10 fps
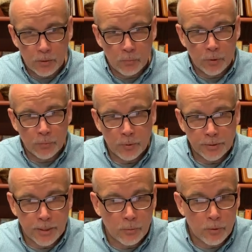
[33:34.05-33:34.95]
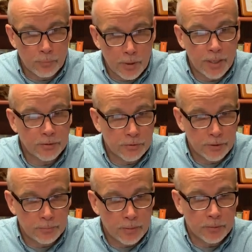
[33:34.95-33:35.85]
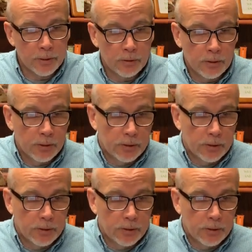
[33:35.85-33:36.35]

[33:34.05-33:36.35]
with what they were practicing. Remember now,